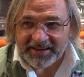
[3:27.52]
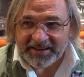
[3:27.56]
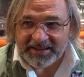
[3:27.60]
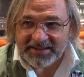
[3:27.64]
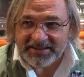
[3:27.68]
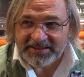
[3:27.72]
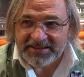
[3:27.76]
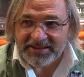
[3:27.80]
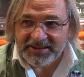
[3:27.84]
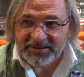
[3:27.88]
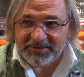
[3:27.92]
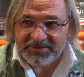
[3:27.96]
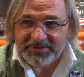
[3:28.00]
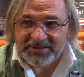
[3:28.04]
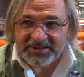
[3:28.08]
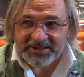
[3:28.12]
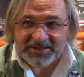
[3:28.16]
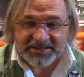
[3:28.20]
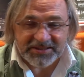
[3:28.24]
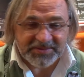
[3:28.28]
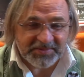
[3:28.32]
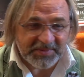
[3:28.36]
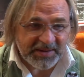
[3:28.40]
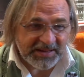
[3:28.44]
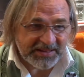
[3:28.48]
Instead of
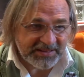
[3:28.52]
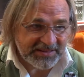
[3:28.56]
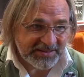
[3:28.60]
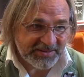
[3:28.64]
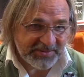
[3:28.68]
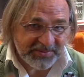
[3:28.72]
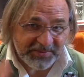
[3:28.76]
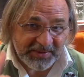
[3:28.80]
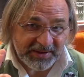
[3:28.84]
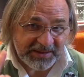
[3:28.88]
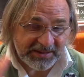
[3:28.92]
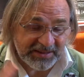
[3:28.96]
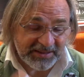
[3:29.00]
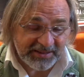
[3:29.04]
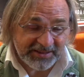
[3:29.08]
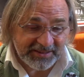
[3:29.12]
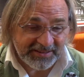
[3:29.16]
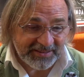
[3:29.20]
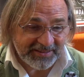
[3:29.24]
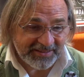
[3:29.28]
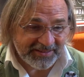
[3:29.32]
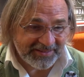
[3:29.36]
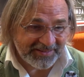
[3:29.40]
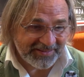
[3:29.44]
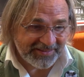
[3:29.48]
6 months, one
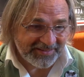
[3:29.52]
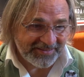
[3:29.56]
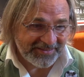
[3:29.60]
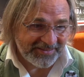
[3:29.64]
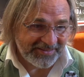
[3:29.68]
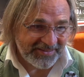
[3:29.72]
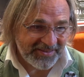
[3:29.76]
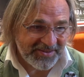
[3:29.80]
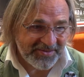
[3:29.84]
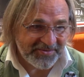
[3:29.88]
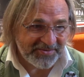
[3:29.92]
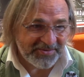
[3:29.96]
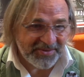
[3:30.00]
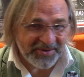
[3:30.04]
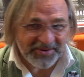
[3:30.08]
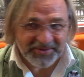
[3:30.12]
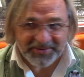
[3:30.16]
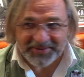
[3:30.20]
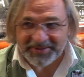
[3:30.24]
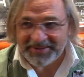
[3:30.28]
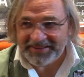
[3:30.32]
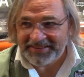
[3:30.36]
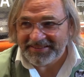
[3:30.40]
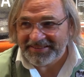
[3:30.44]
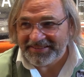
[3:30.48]
day, he
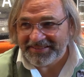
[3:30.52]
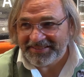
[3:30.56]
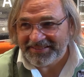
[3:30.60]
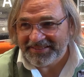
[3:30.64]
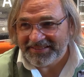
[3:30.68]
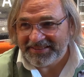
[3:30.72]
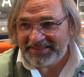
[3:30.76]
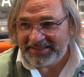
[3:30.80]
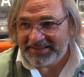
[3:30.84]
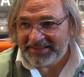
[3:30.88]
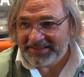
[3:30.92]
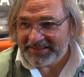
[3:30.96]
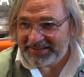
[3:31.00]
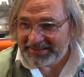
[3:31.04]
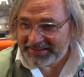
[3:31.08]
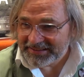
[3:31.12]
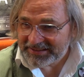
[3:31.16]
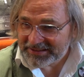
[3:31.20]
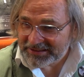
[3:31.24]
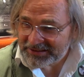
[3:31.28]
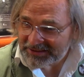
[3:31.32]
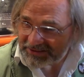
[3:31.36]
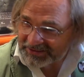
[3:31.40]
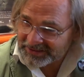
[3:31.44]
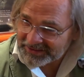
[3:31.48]
found it.
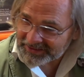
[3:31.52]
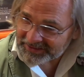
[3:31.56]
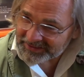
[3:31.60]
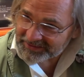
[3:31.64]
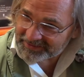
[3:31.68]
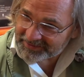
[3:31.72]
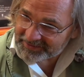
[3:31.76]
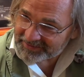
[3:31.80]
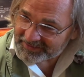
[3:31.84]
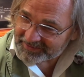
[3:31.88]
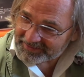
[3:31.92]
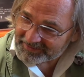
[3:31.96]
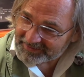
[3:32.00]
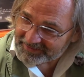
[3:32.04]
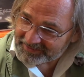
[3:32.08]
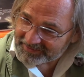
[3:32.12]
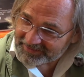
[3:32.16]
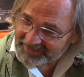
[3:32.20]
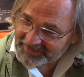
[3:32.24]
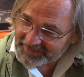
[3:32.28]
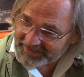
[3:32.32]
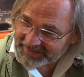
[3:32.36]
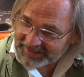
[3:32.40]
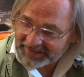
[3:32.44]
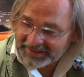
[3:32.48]
So
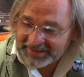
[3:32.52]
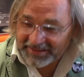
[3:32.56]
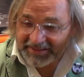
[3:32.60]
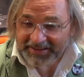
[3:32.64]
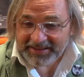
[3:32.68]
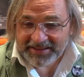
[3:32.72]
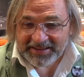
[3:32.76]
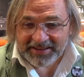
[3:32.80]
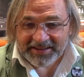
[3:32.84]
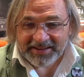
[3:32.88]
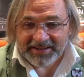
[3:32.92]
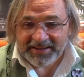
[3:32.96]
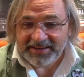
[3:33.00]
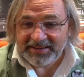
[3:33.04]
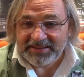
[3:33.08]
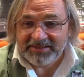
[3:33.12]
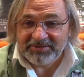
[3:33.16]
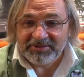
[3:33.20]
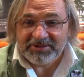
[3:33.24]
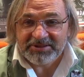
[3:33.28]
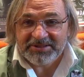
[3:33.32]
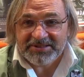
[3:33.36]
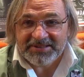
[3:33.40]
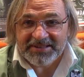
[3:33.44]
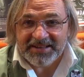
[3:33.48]
it
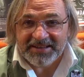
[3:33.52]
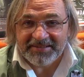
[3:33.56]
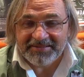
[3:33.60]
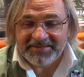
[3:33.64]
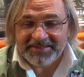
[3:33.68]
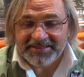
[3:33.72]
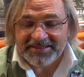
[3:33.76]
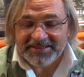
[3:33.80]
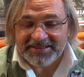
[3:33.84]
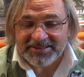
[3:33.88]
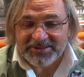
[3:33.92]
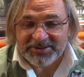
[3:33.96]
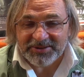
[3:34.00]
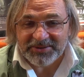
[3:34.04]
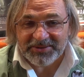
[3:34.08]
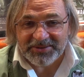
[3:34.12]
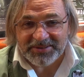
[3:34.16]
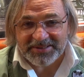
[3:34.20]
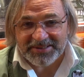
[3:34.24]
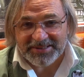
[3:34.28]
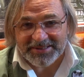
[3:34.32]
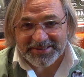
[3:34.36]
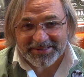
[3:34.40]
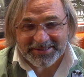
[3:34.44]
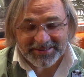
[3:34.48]
was never so
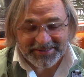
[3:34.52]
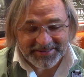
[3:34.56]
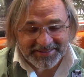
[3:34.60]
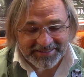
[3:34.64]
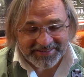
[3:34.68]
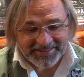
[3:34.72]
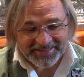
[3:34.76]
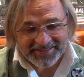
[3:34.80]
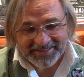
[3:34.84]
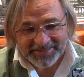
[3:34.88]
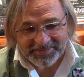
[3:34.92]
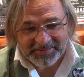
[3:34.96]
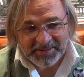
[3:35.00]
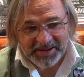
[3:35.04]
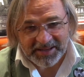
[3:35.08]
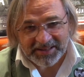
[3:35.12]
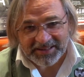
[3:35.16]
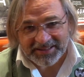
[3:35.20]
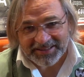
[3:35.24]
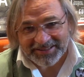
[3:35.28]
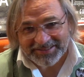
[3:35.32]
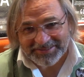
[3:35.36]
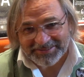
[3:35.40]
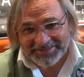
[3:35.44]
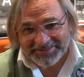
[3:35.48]
easy in my
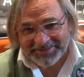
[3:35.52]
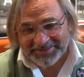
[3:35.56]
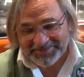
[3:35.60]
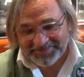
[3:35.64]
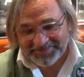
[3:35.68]
life.